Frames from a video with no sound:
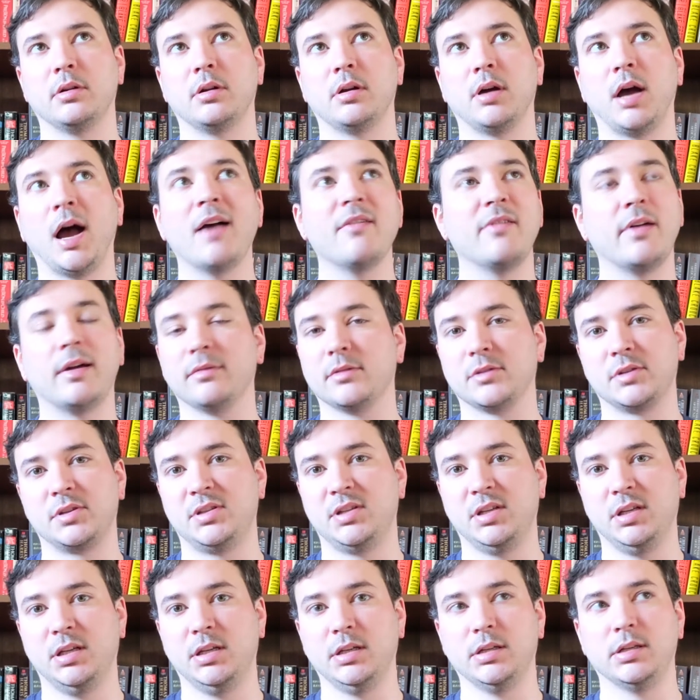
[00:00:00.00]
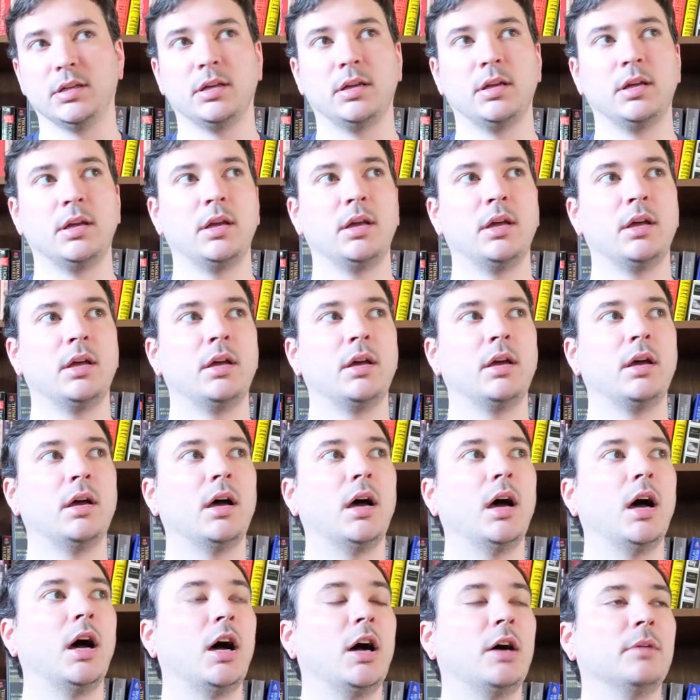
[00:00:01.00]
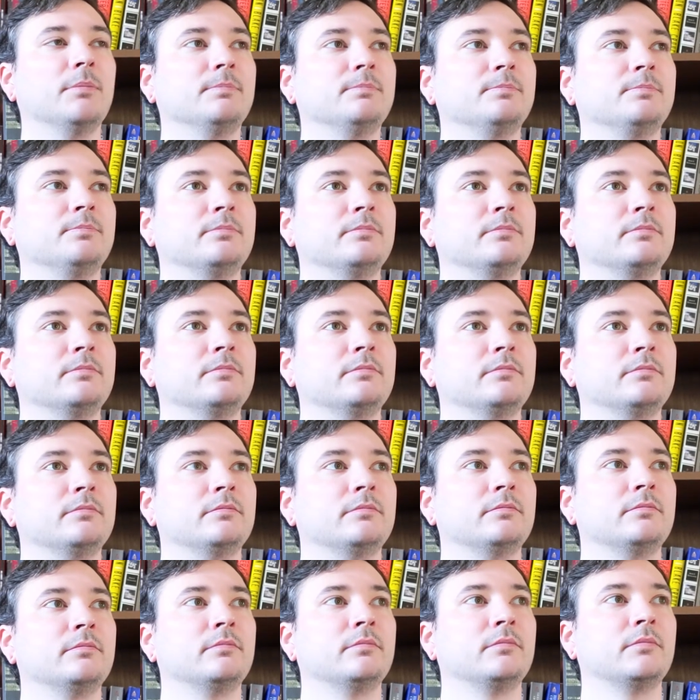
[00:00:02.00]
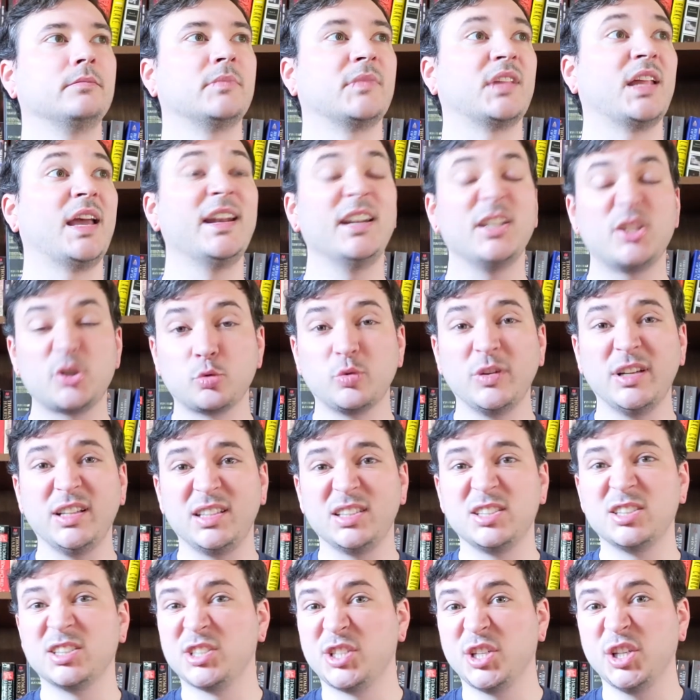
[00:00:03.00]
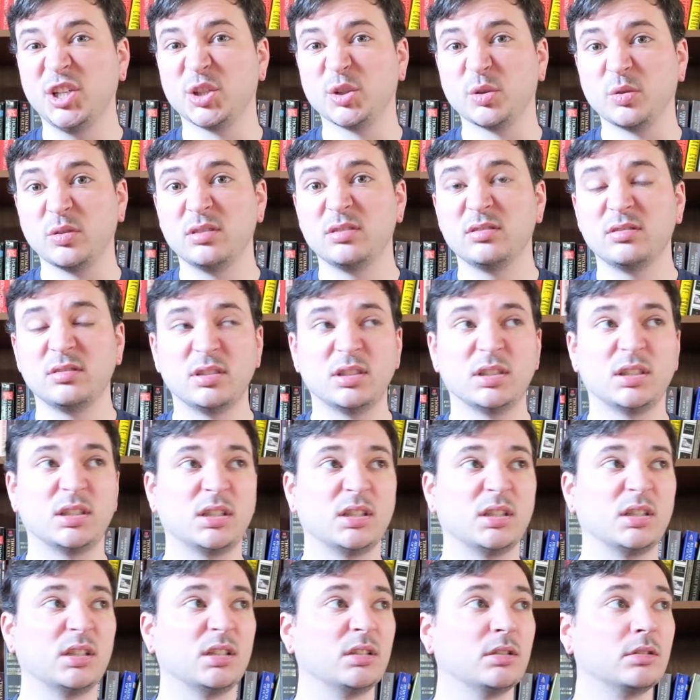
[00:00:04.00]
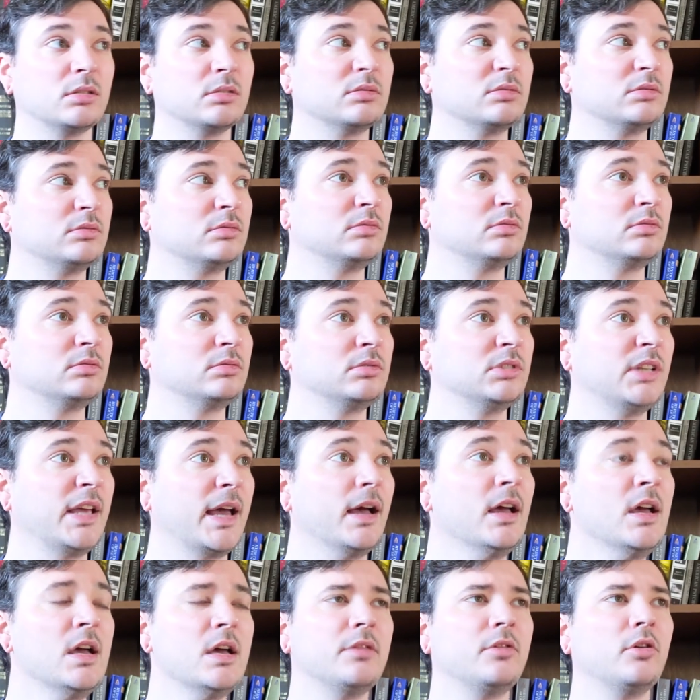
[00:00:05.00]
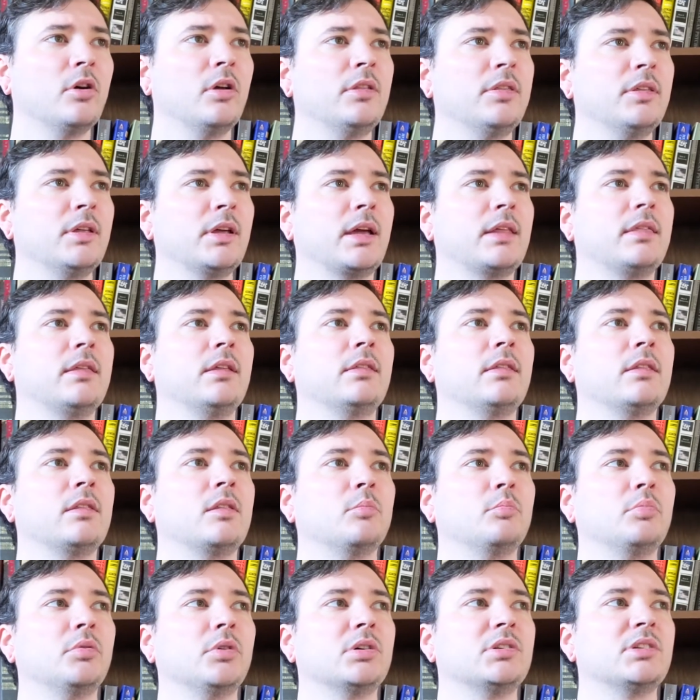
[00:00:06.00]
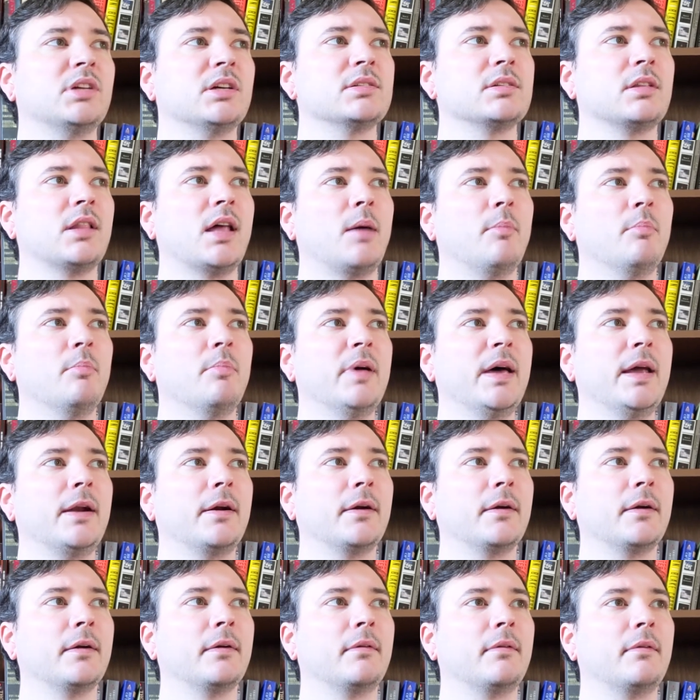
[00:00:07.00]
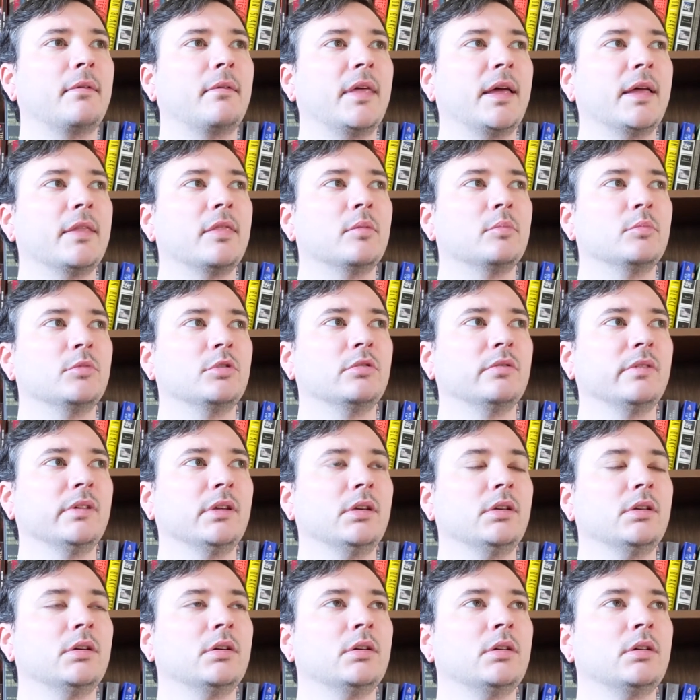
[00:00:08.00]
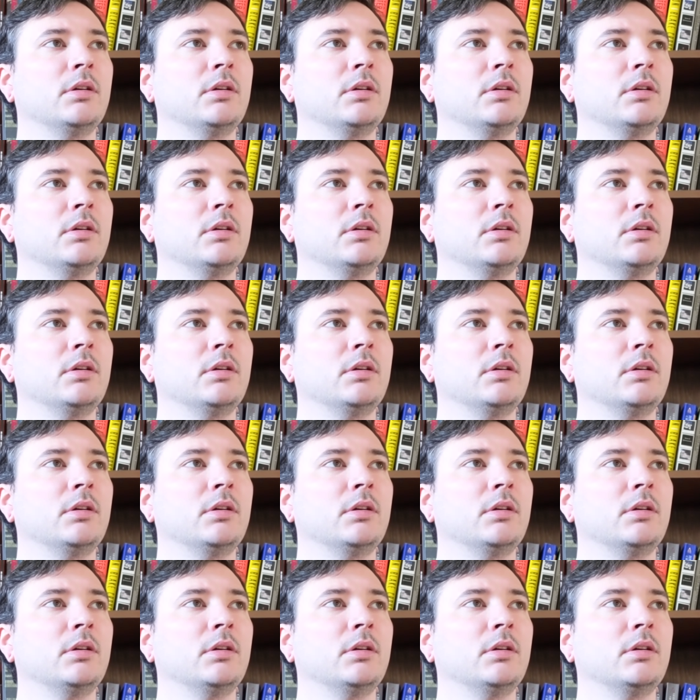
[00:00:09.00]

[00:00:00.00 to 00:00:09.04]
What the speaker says: I've ever seen. And it's really good too. Yeah, the only thing I think that the book does a lot better than the movie